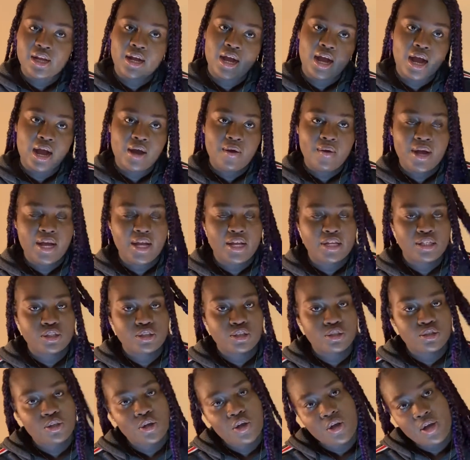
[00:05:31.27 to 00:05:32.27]
how I
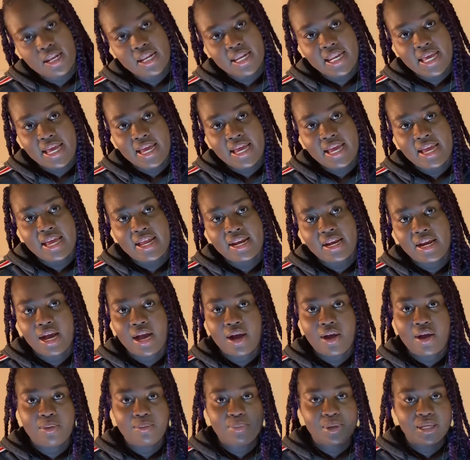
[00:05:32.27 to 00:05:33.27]
install it,
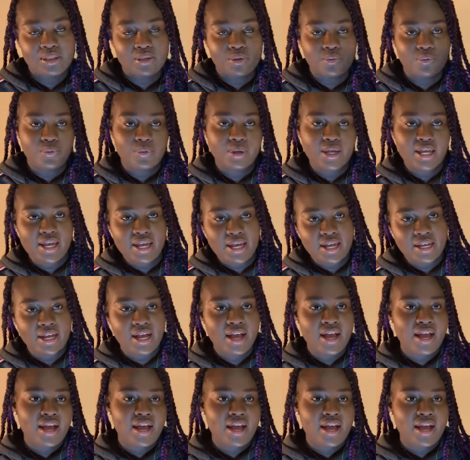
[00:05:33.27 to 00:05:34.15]
how I make the wig,